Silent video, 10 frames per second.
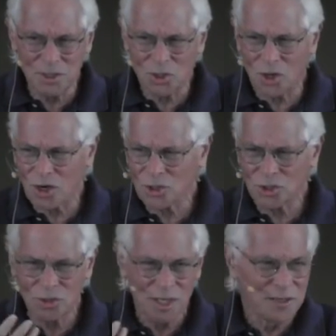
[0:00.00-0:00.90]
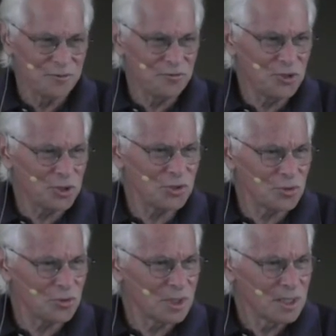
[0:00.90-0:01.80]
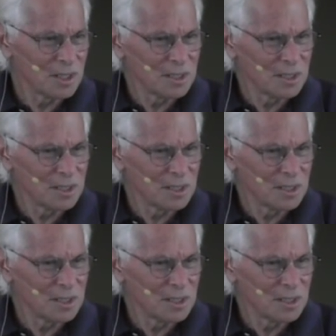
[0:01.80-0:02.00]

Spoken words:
larger view